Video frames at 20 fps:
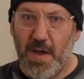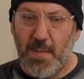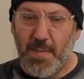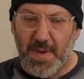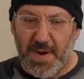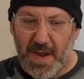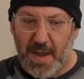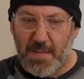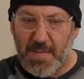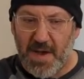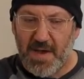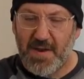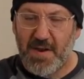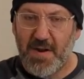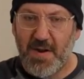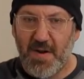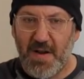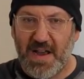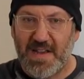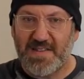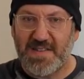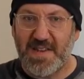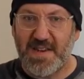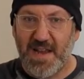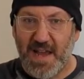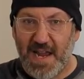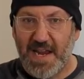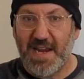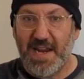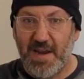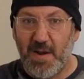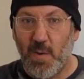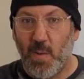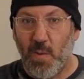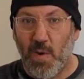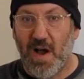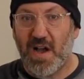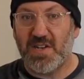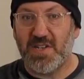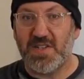but a monitor as in, I need to
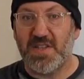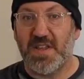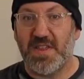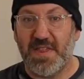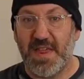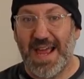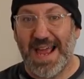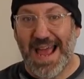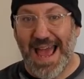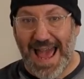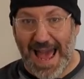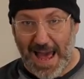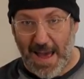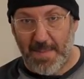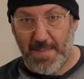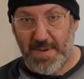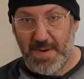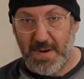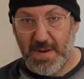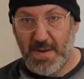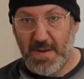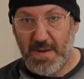watch the thing happen.